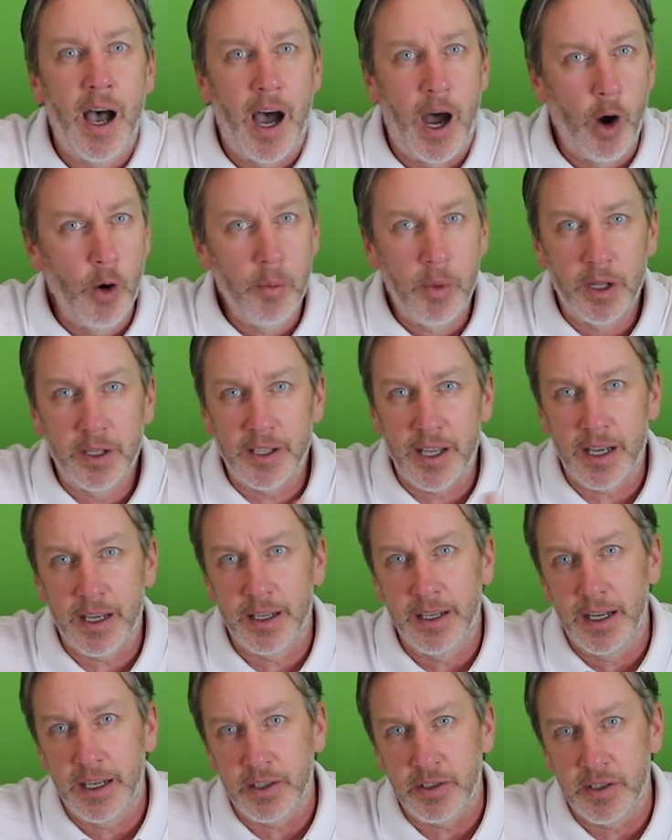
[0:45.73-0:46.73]
Our
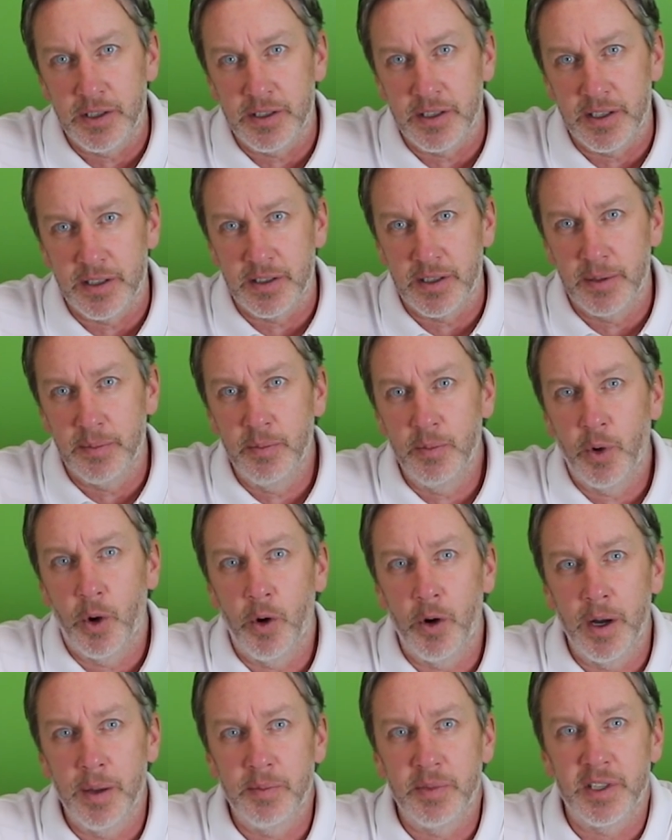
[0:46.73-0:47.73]
multi-connection system,
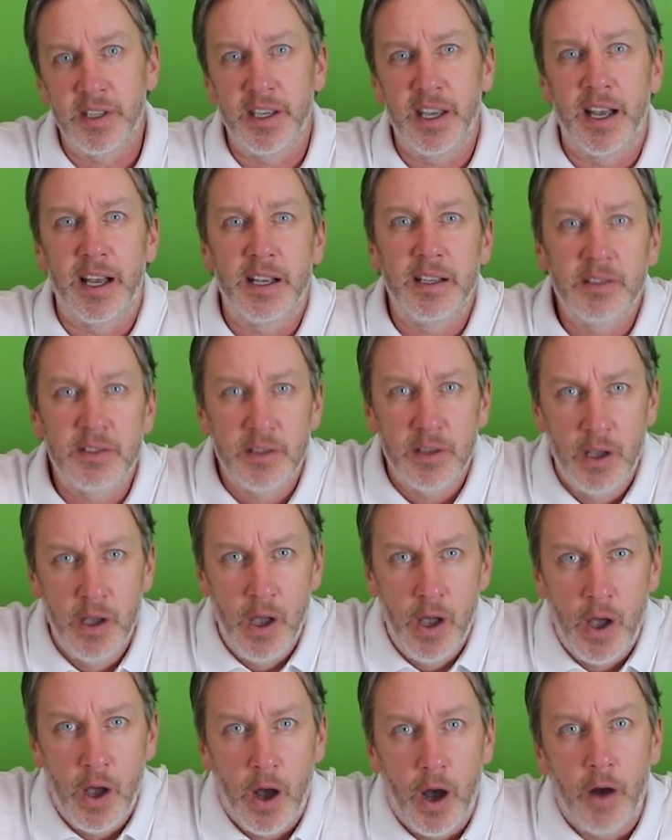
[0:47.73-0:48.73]
or MCS,
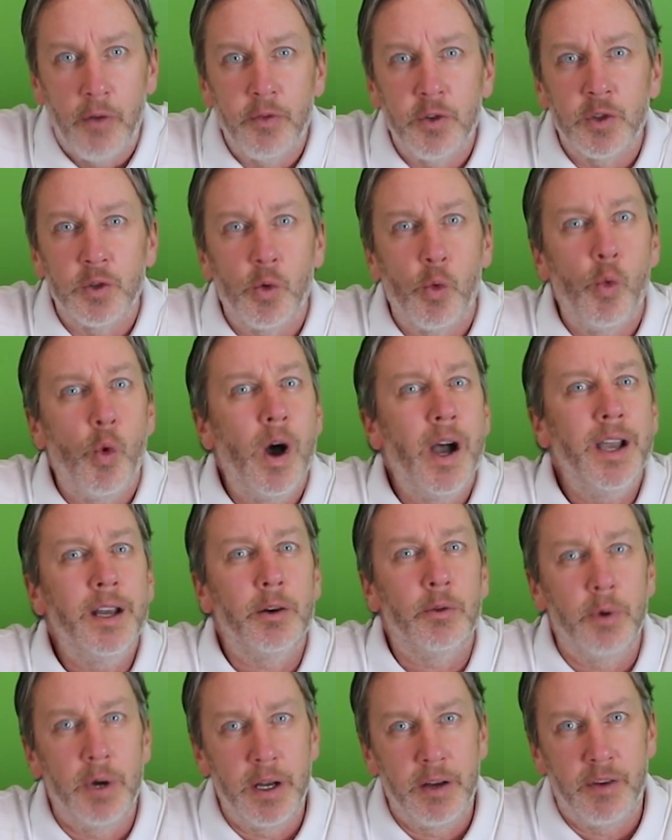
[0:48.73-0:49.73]
offers a wide
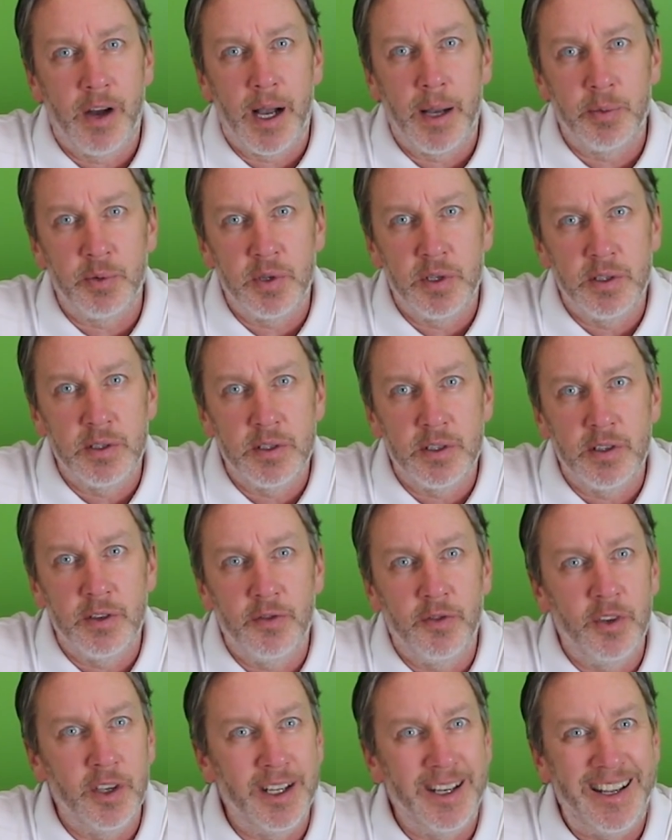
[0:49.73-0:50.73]
array of options to
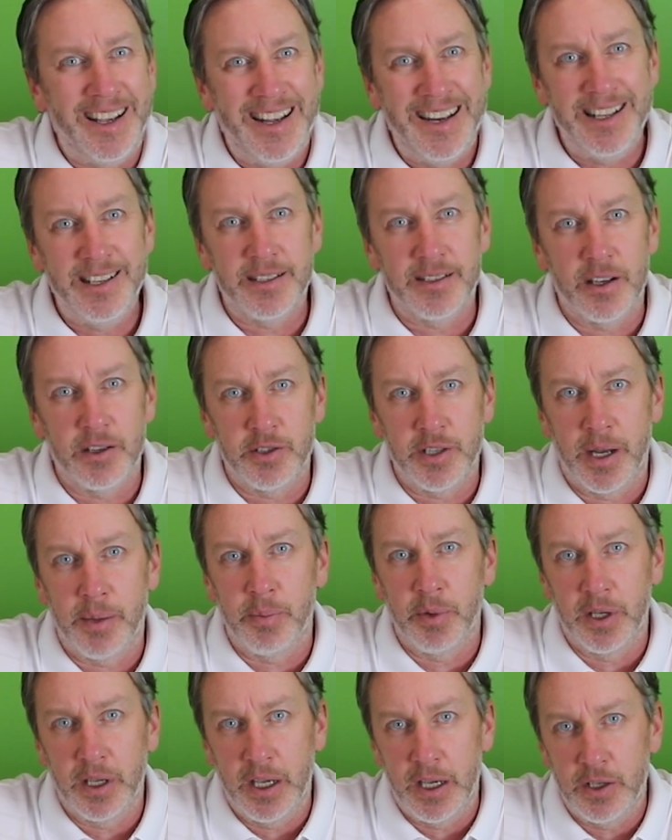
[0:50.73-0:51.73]
fit any such
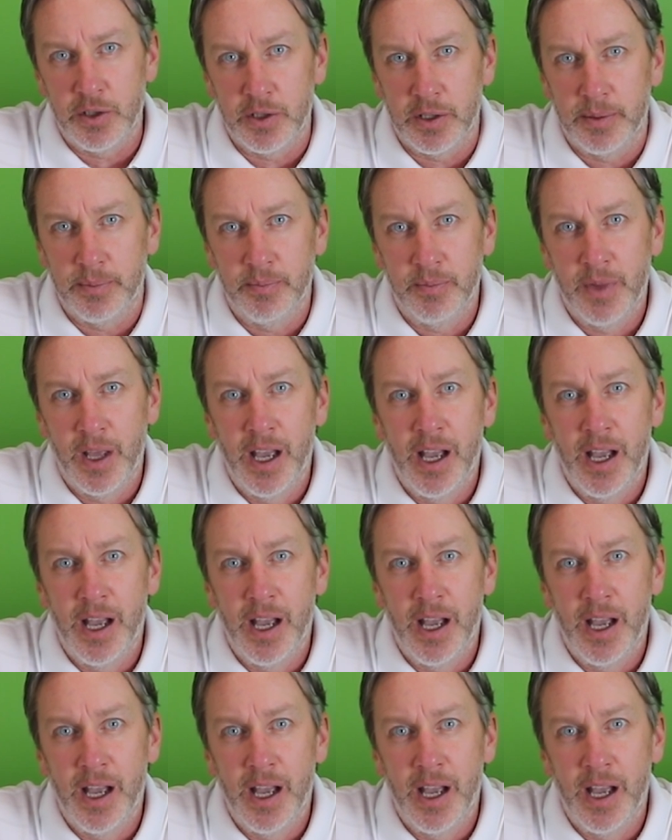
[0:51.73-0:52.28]
application.